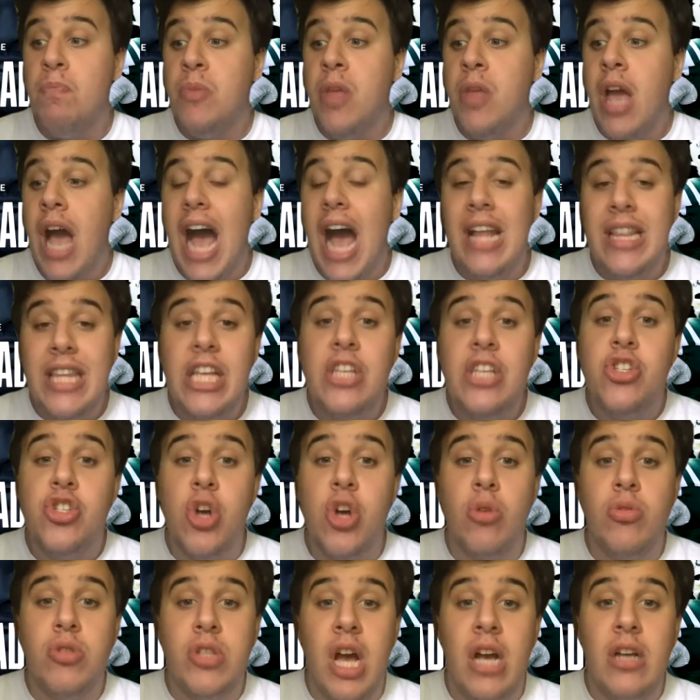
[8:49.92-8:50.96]
I think Joe
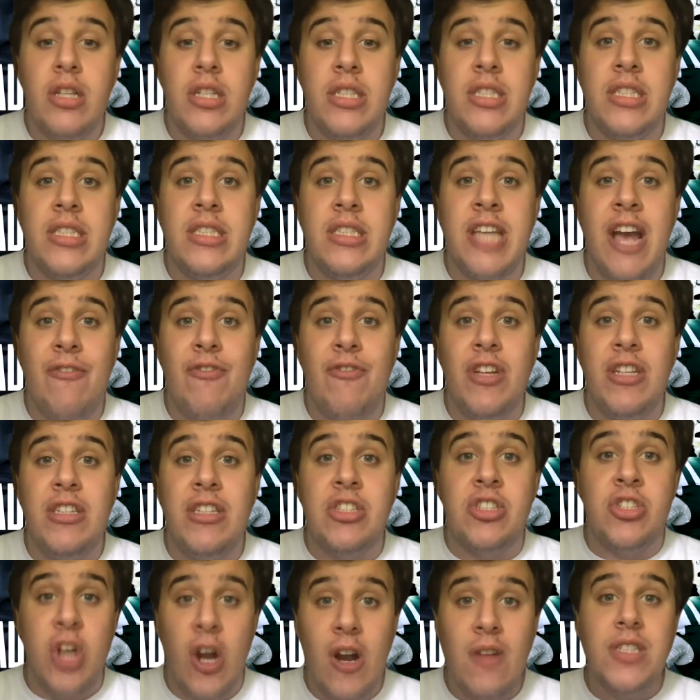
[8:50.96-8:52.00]
Douglas definitely
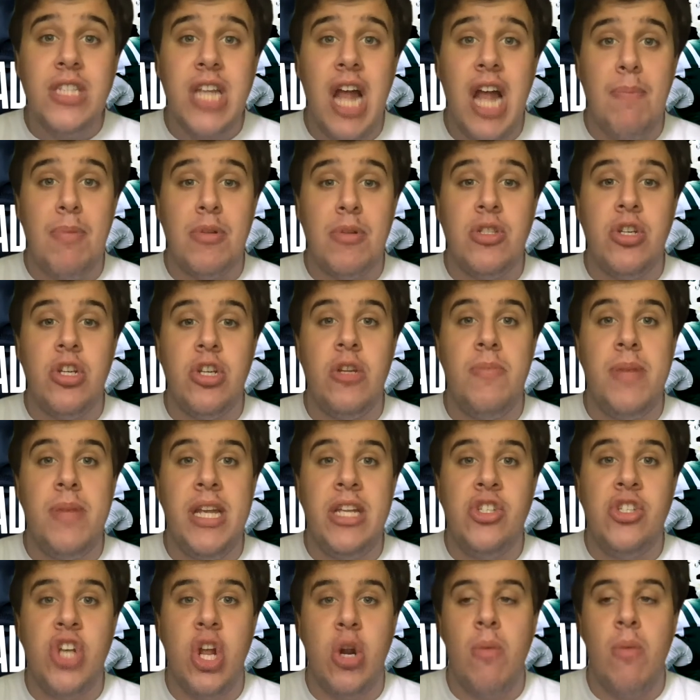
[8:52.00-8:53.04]
deserves an opportunity to be a
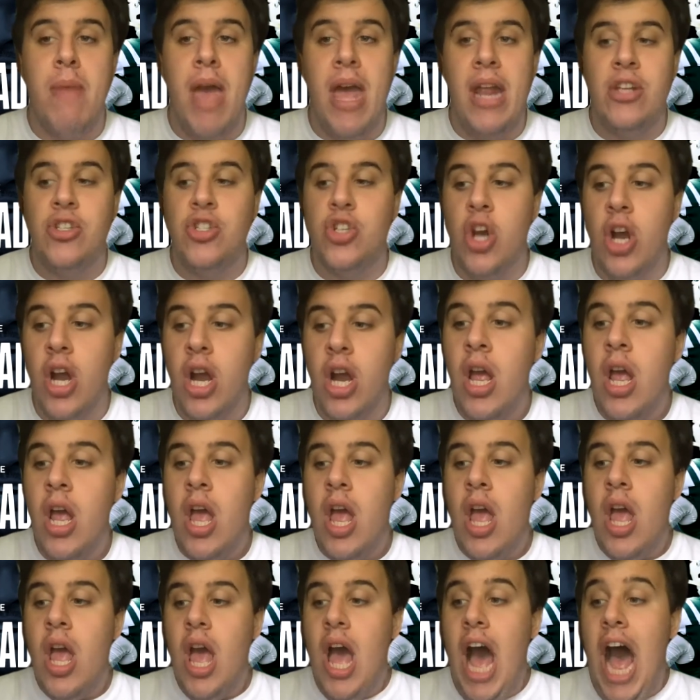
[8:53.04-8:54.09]
general manager.
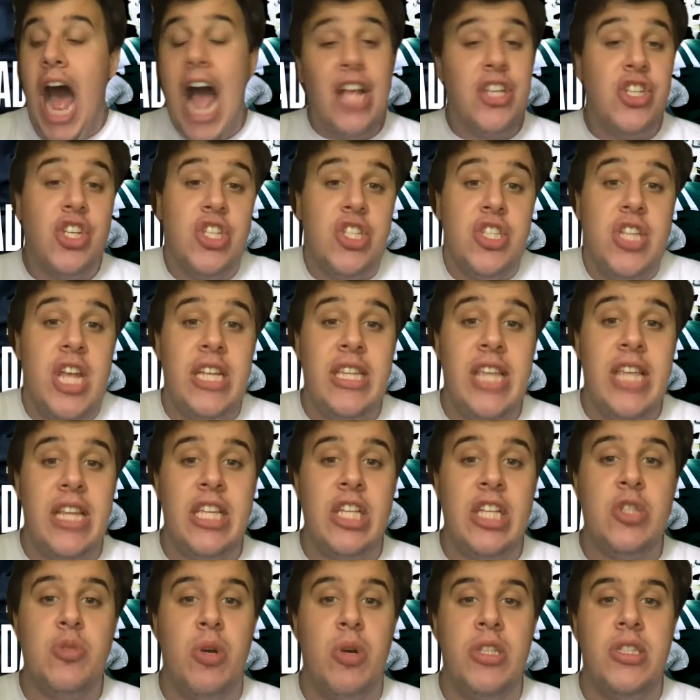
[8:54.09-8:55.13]
I just think that
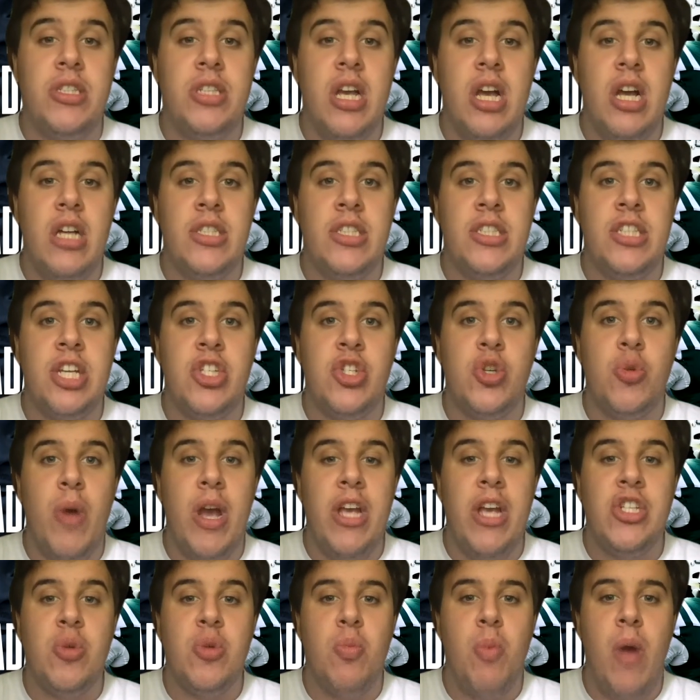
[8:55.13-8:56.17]
this was a
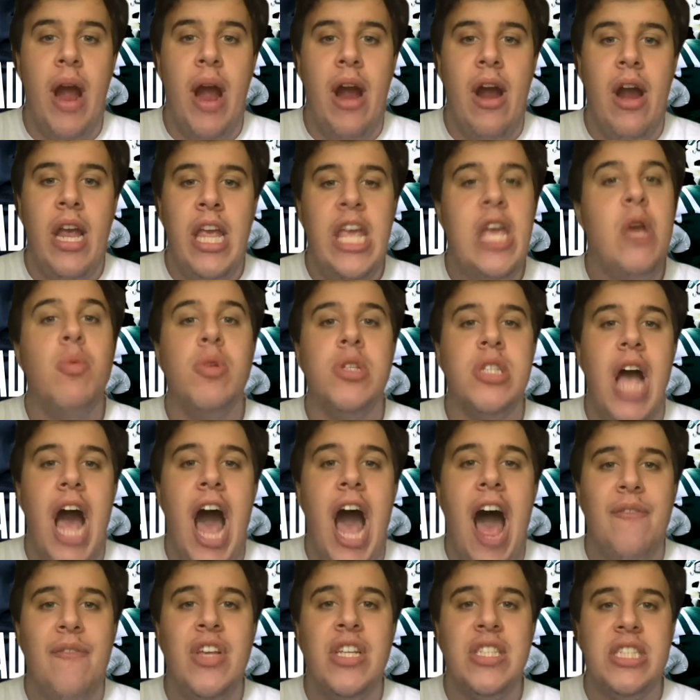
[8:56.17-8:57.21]
situation where he was
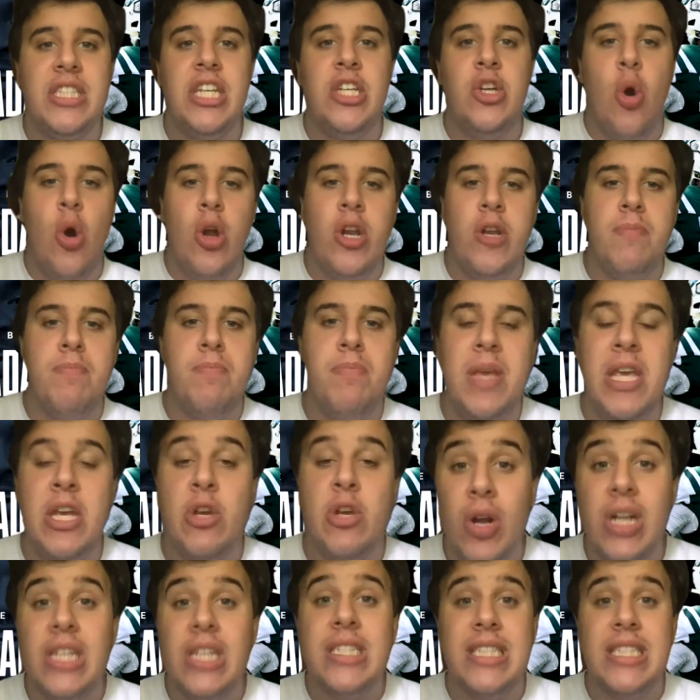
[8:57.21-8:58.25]
obviously going to be
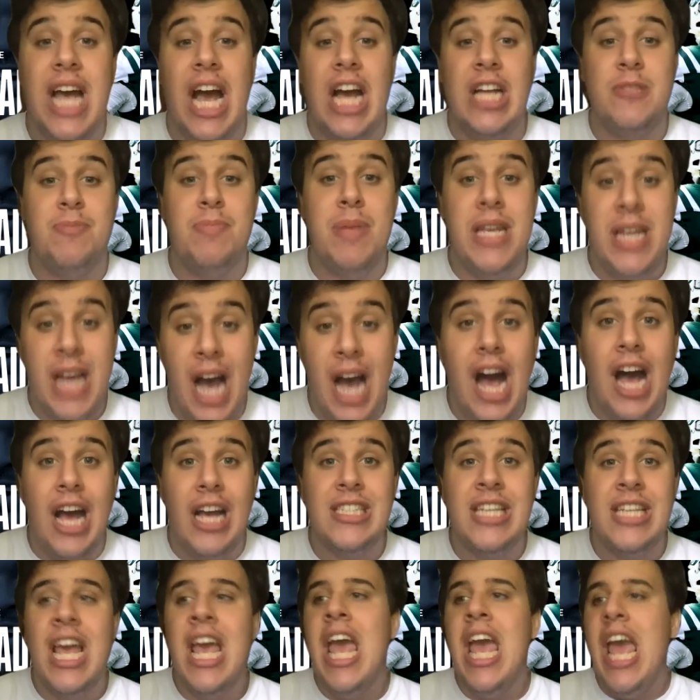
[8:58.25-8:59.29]
criticized because
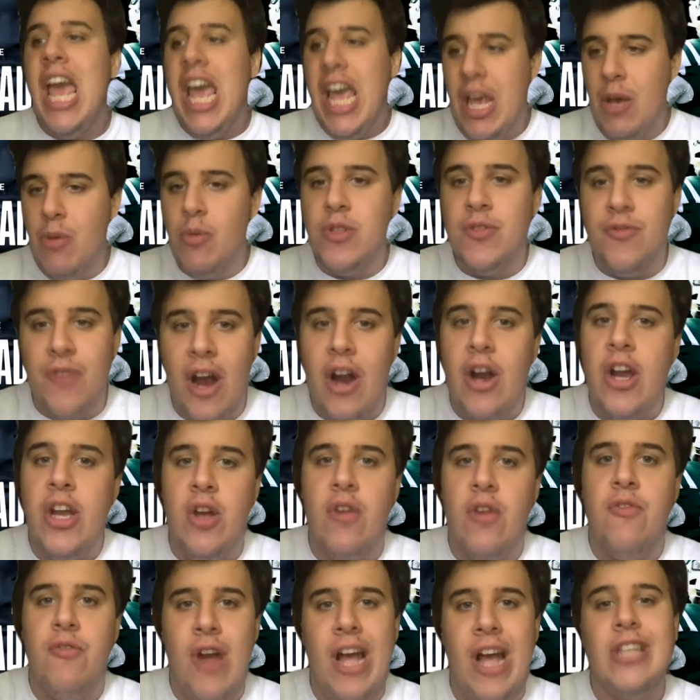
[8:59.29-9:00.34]
he was very good
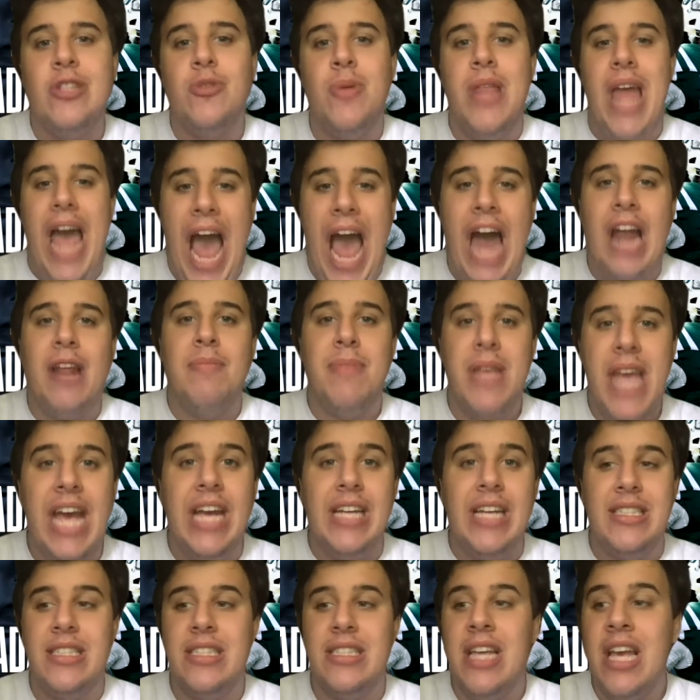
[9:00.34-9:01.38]
friends with Adam
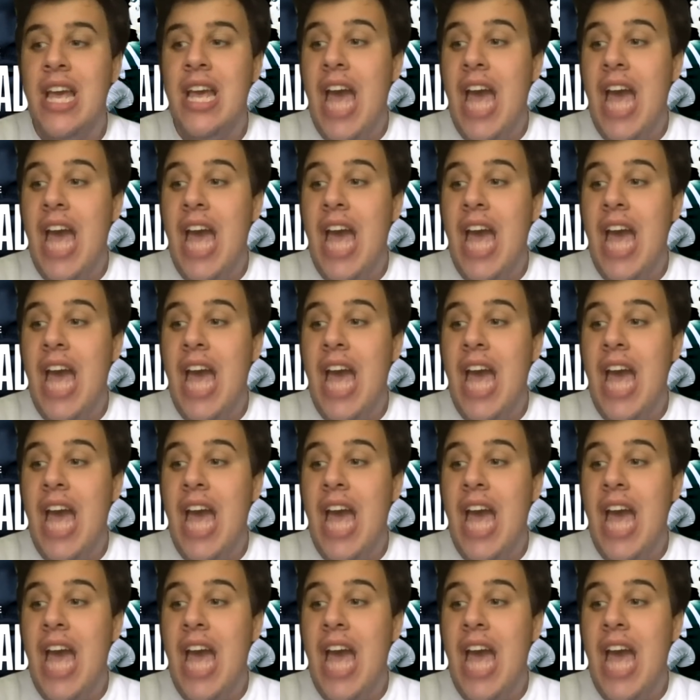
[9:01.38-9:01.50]
Gase.